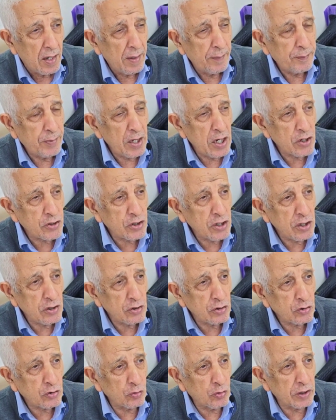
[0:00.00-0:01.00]
A
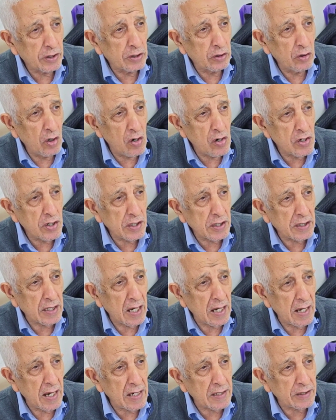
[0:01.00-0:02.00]
patient with long
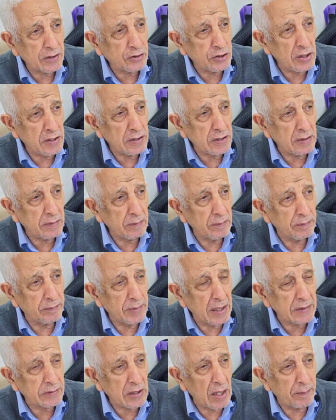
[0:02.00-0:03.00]
acting
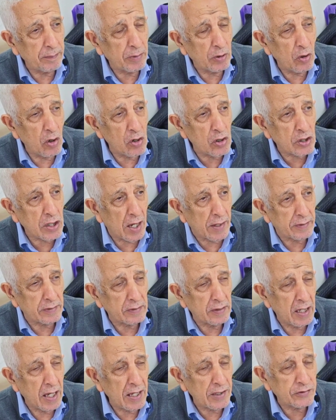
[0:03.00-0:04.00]
beta
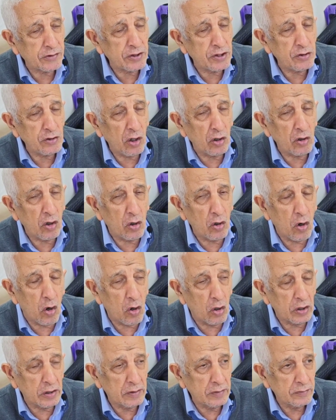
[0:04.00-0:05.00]
blocker,
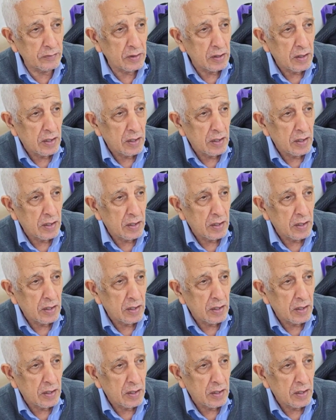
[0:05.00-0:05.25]
atenolol,